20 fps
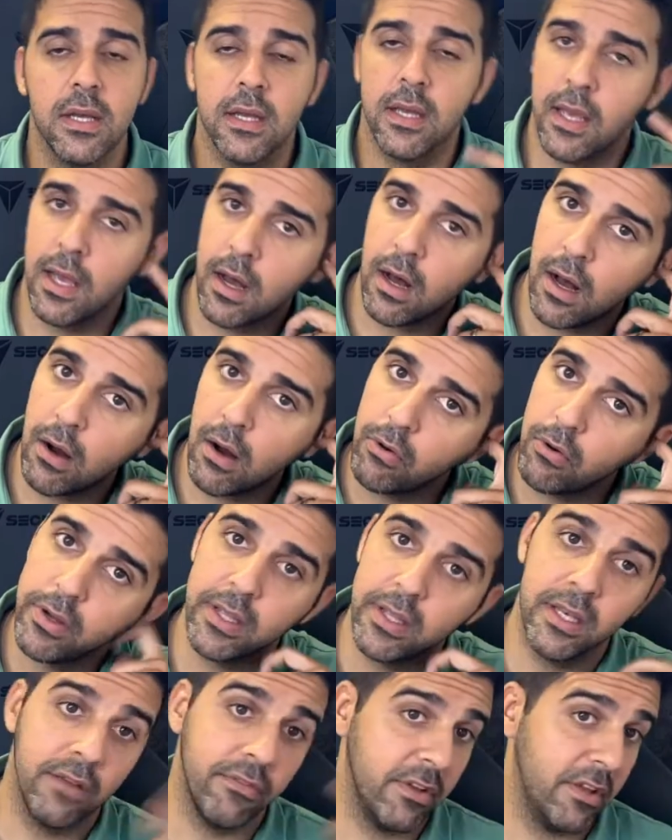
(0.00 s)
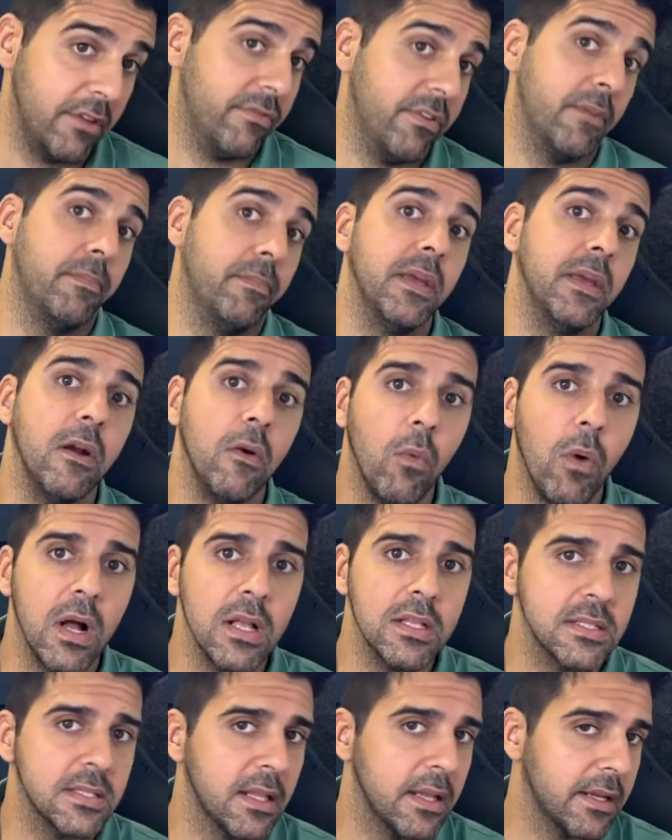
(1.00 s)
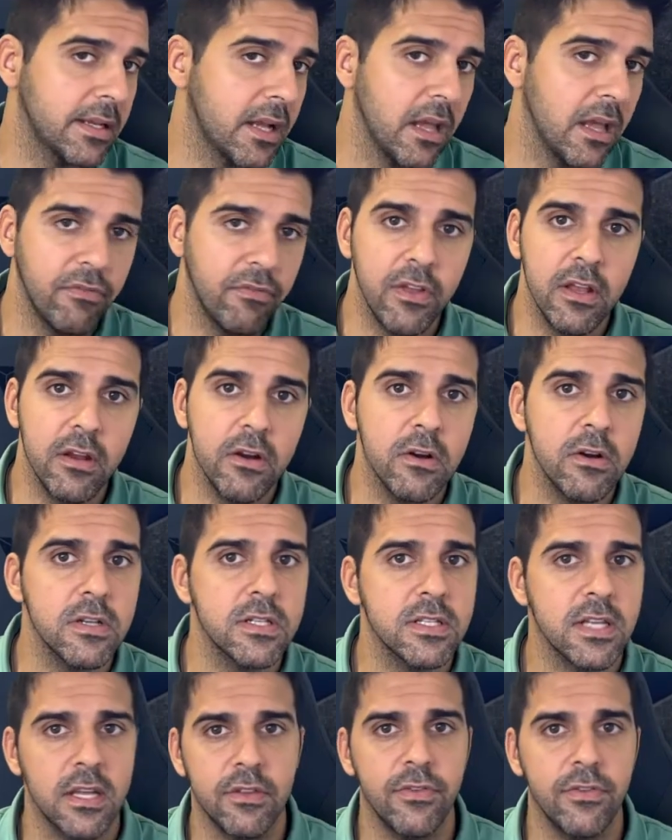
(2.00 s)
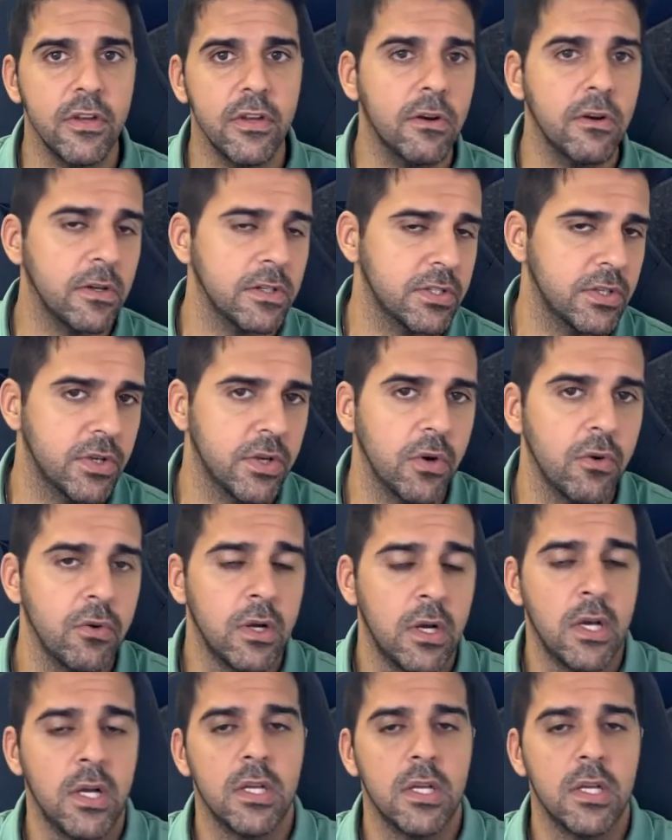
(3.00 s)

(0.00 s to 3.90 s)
or in even bigger ones like 9 figures, 8 figures, you know.